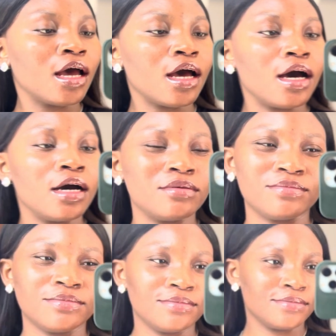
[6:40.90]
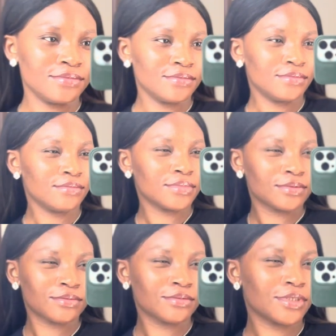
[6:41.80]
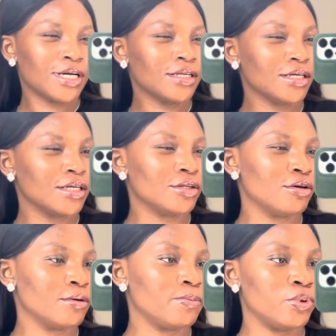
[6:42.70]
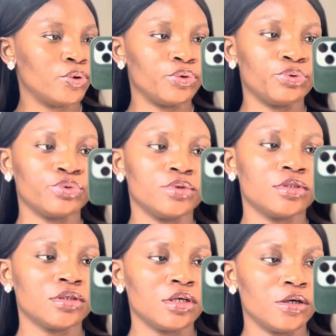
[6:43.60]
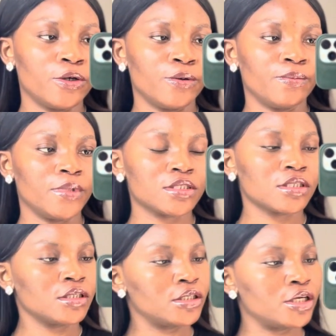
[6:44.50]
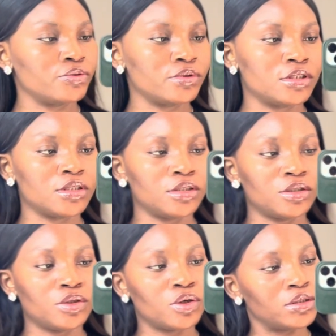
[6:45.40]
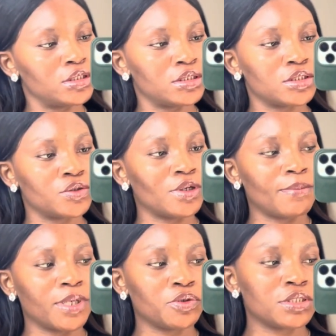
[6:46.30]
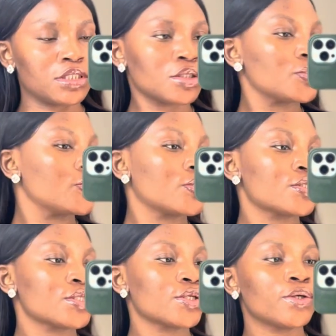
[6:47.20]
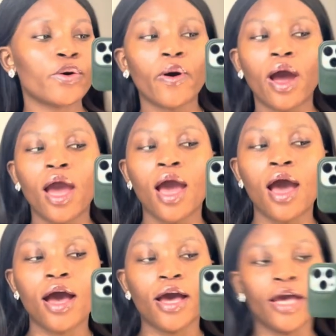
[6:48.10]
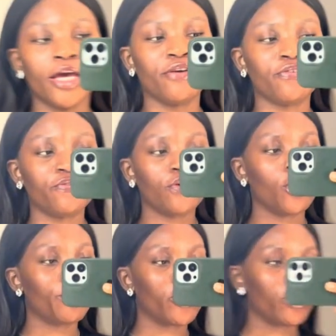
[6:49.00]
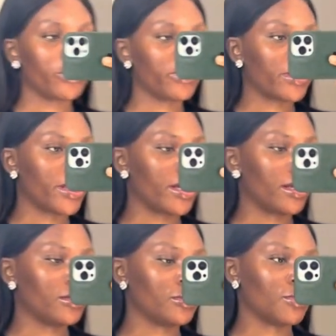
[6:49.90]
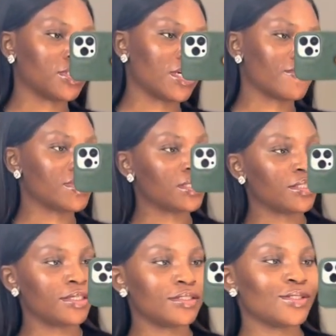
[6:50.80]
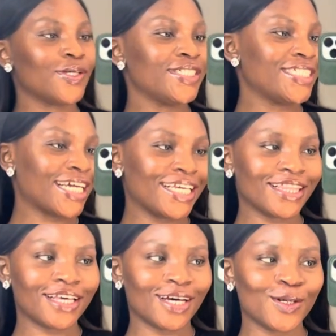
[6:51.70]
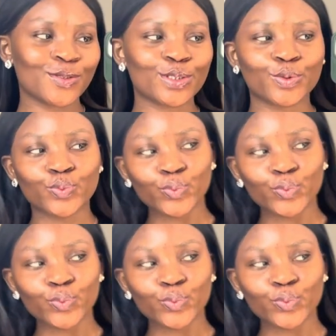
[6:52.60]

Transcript: Kind of gonna upload a skincare routine on Instagram and on TikTok, so if you follow me on there you must have seen it, so you check it out.